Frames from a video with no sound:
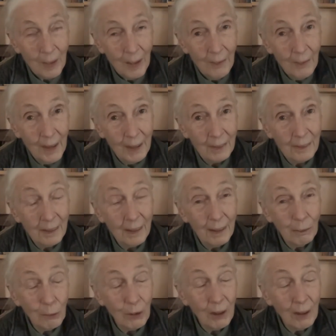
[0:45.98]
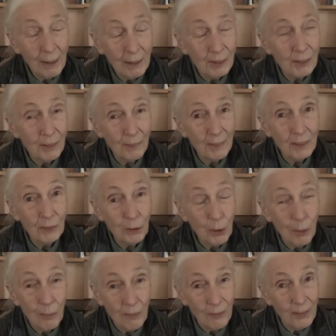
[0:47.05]
And then I realized at this
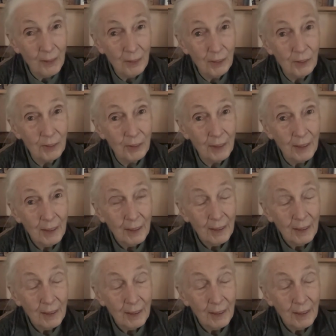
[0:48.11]
conference